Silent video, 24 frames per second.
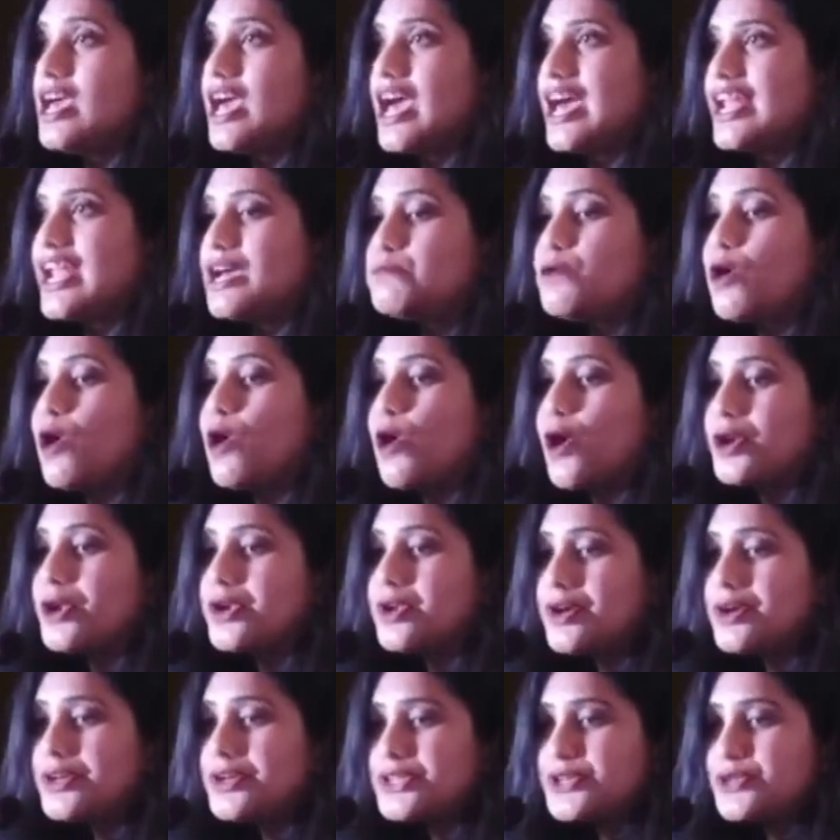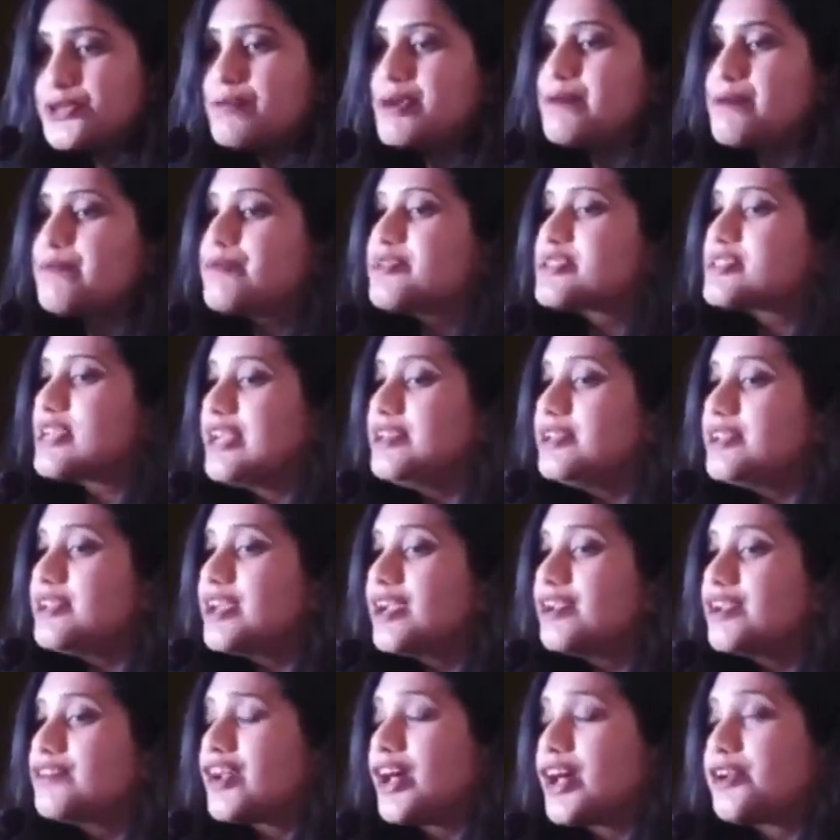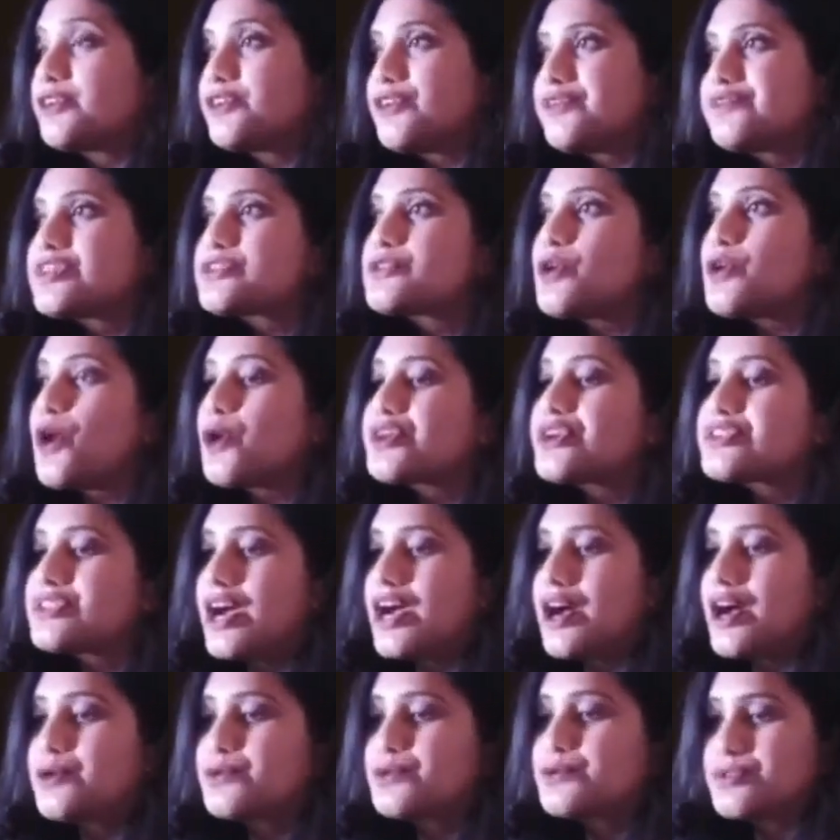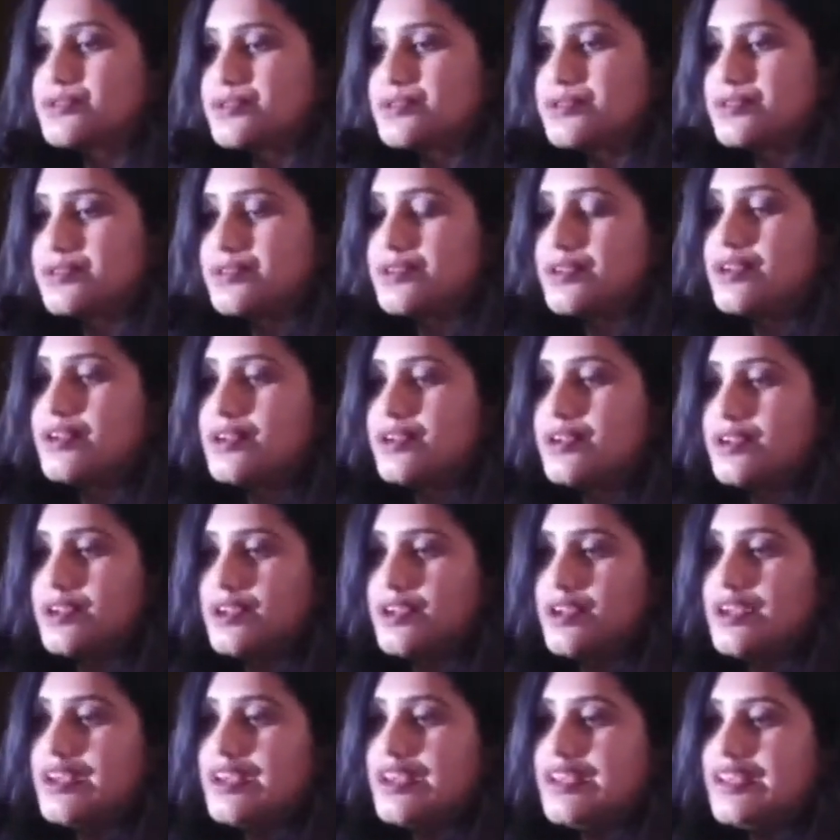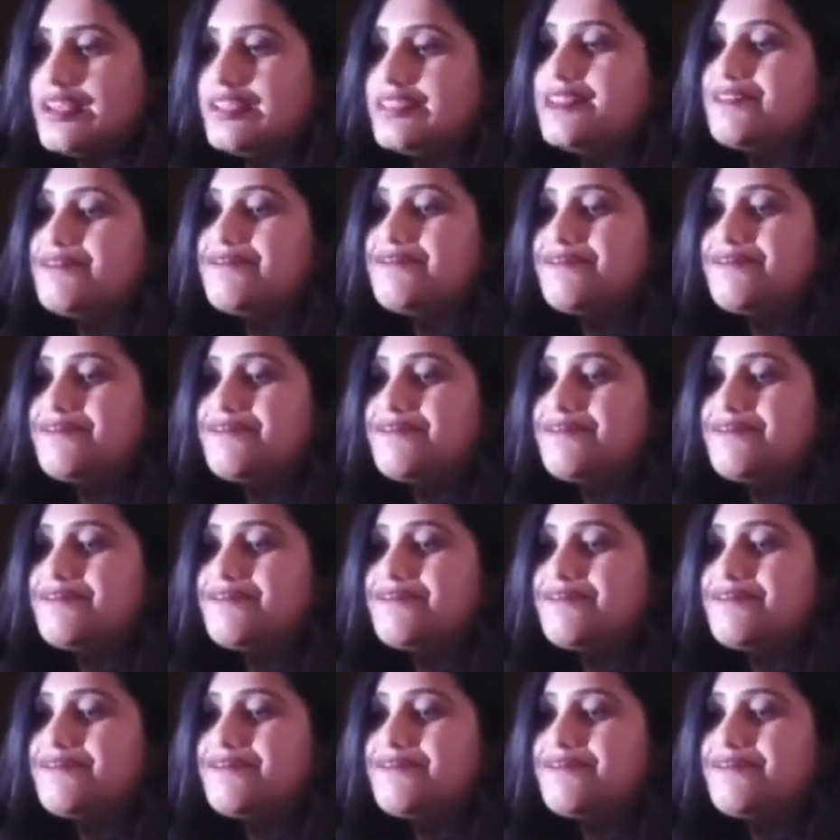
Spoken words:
and I'm honored to be presenting in front of this august house. The